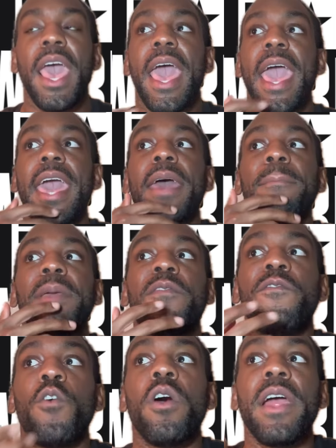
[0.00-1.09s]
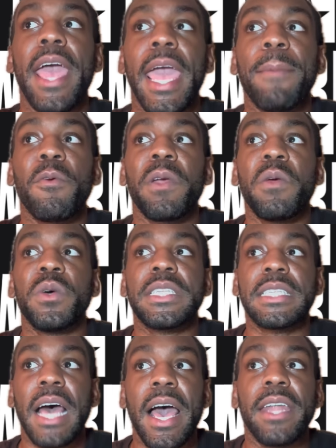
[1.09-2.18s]
And before Amerie was
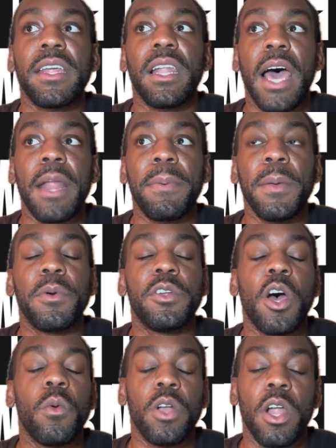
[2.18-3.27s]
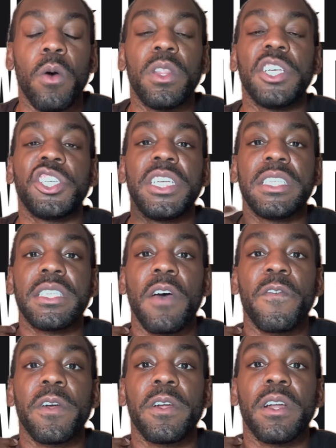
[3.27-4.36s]
signed, a lot of people don't know that she
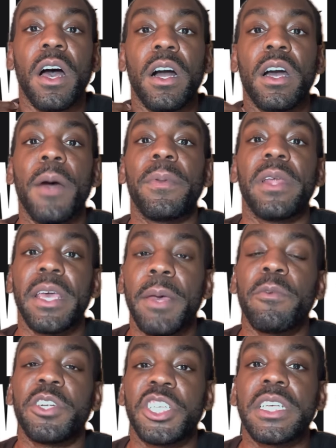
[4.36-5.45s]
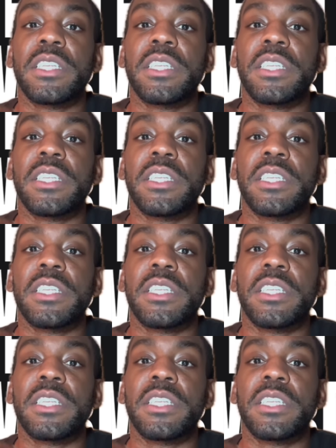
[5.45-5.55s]
suffered a couple of hemorrhages